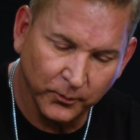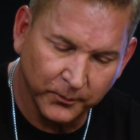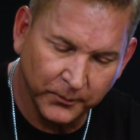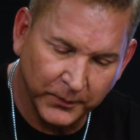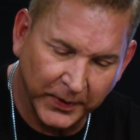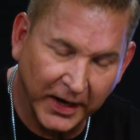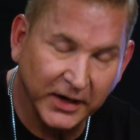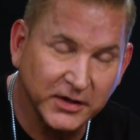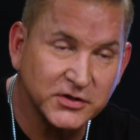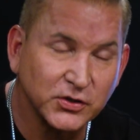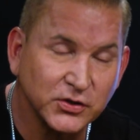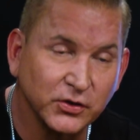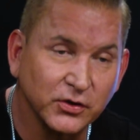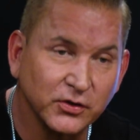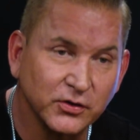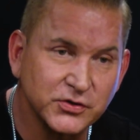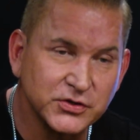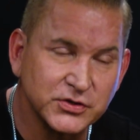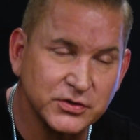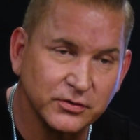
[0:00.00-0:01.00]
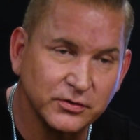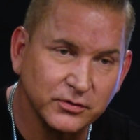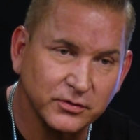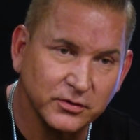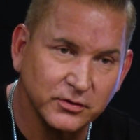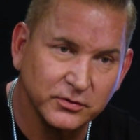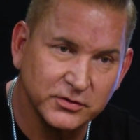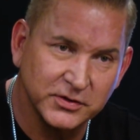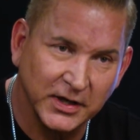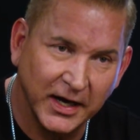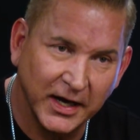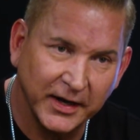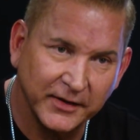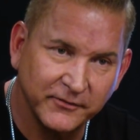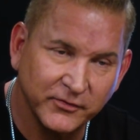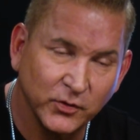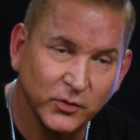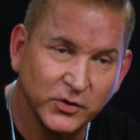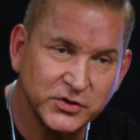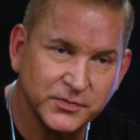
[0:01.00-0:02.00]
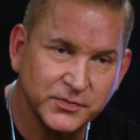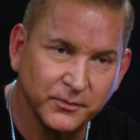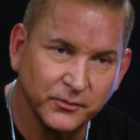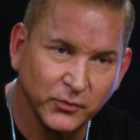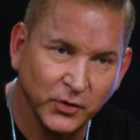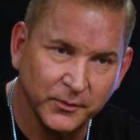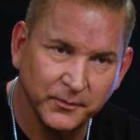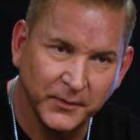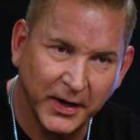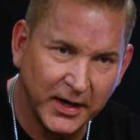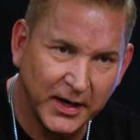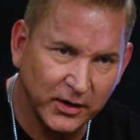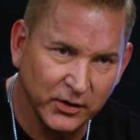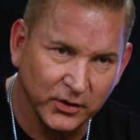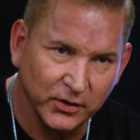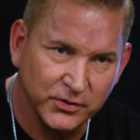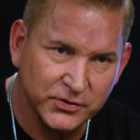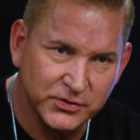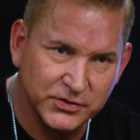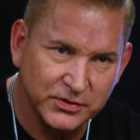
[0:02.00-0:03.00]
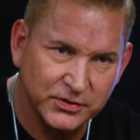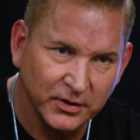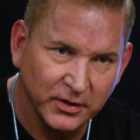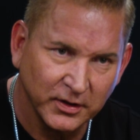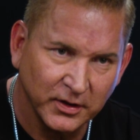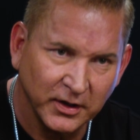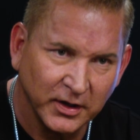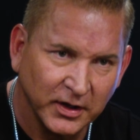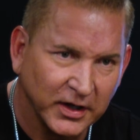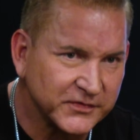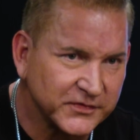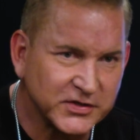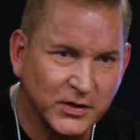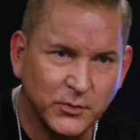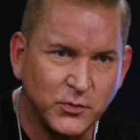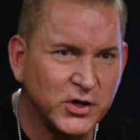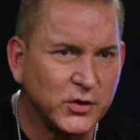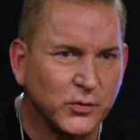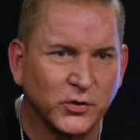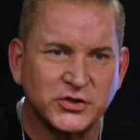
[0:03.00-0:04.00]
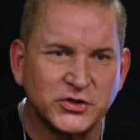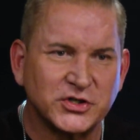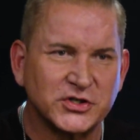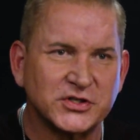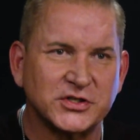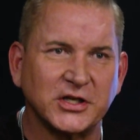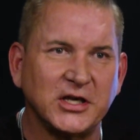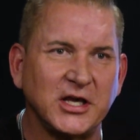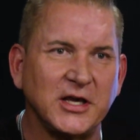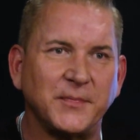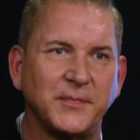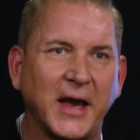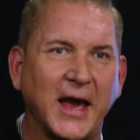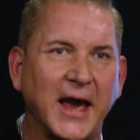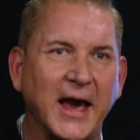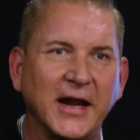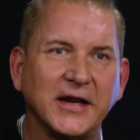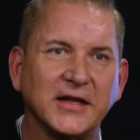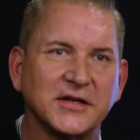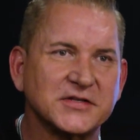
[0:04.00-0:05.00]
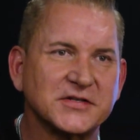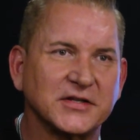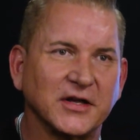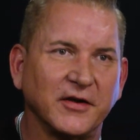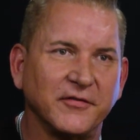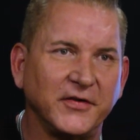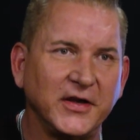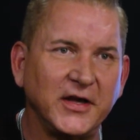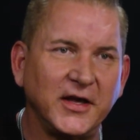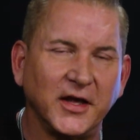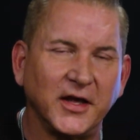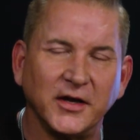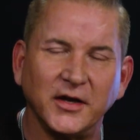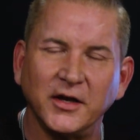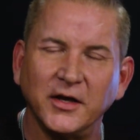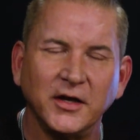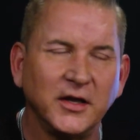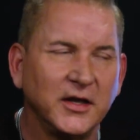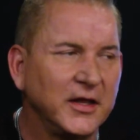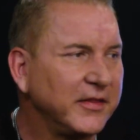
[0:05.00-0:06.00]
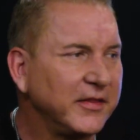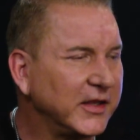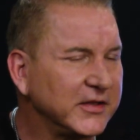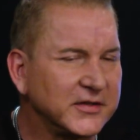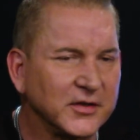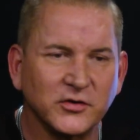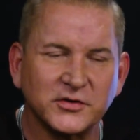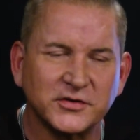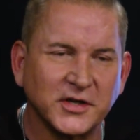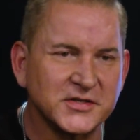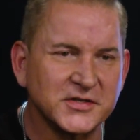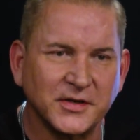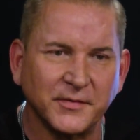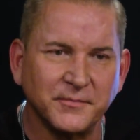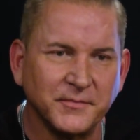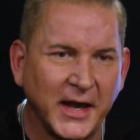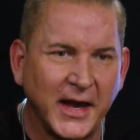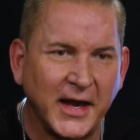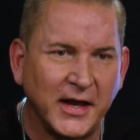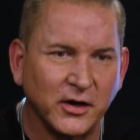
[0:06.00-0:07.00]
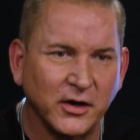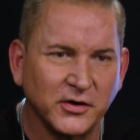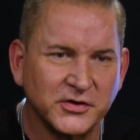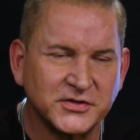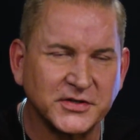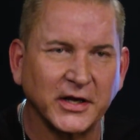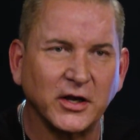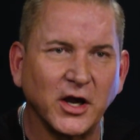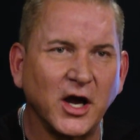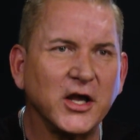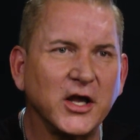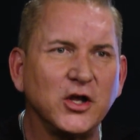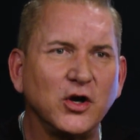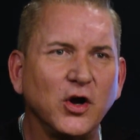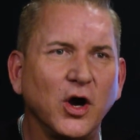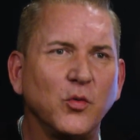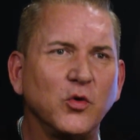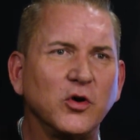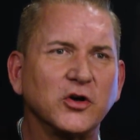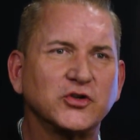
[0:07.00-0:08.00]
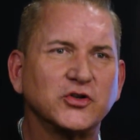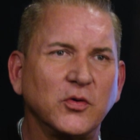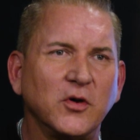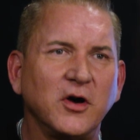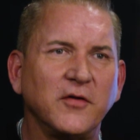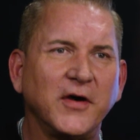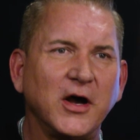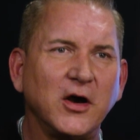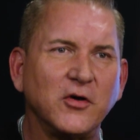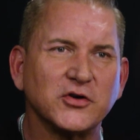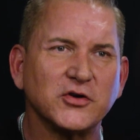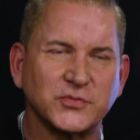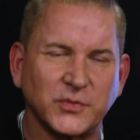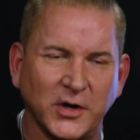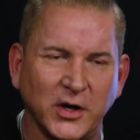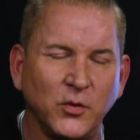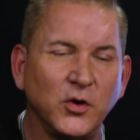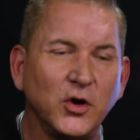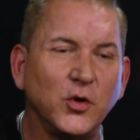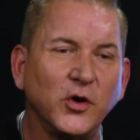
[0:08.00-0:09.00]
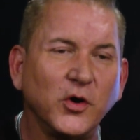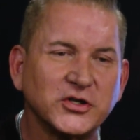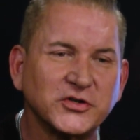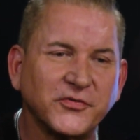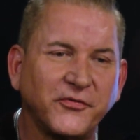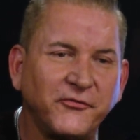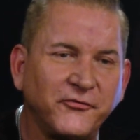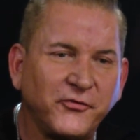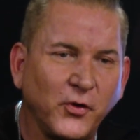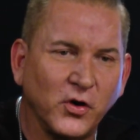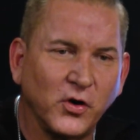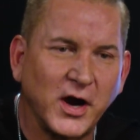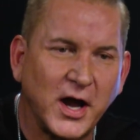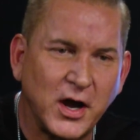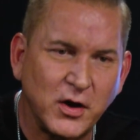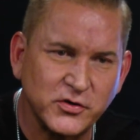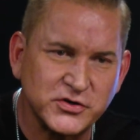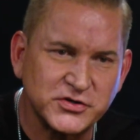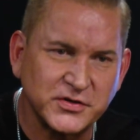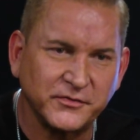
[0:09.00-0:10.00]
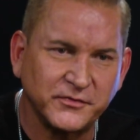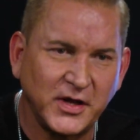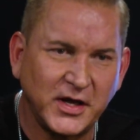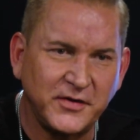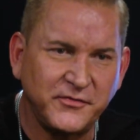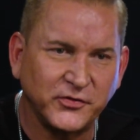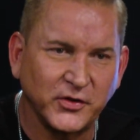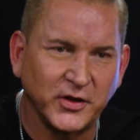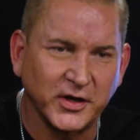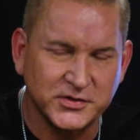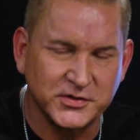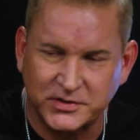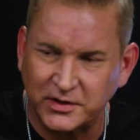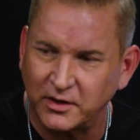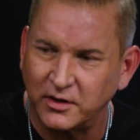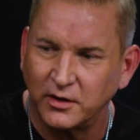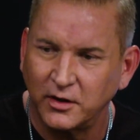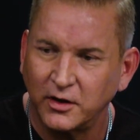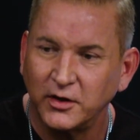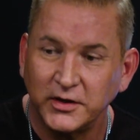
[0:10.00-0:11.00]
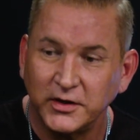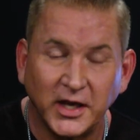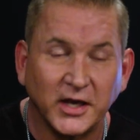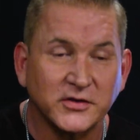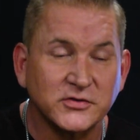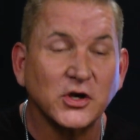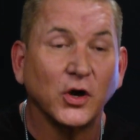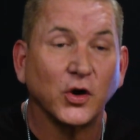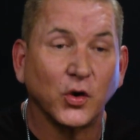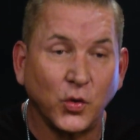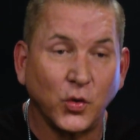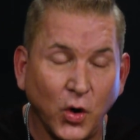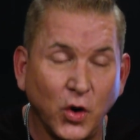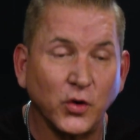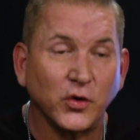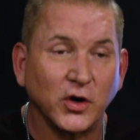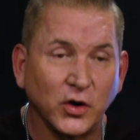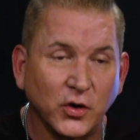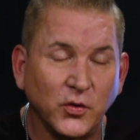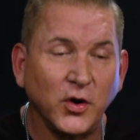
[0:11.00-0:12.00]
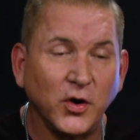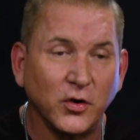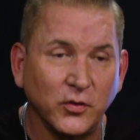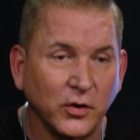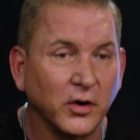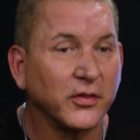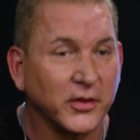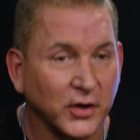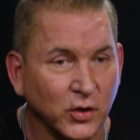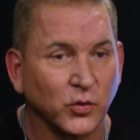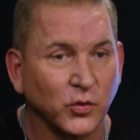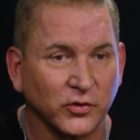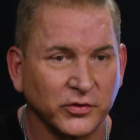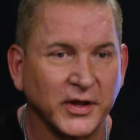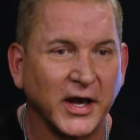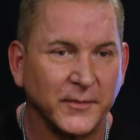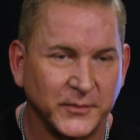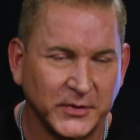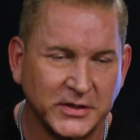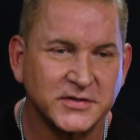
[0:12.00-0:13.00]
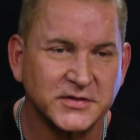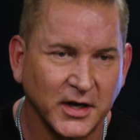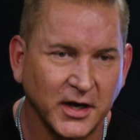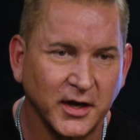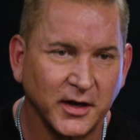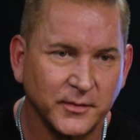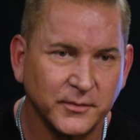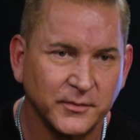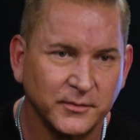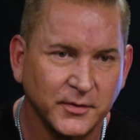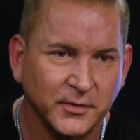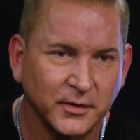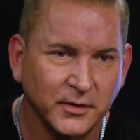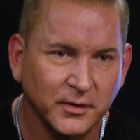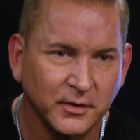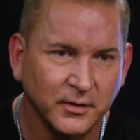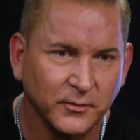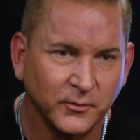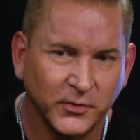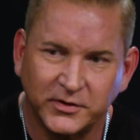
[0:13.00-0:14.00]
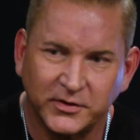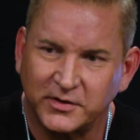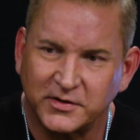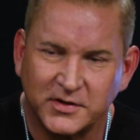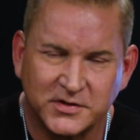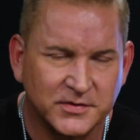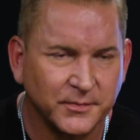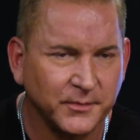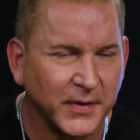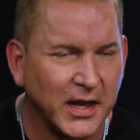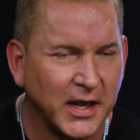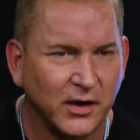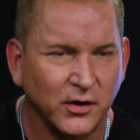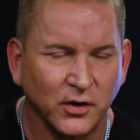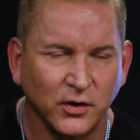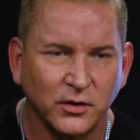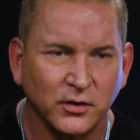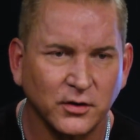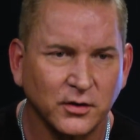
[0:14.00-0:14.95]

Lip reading: back to there's time for what matters. If somebody wants just to keep adding stuff in that doesn't matter, it's like, I work 12 hours, but I want to watch 4 hours of Netflix. Yes, quote unquote, there will not be time. But that doesn't matter.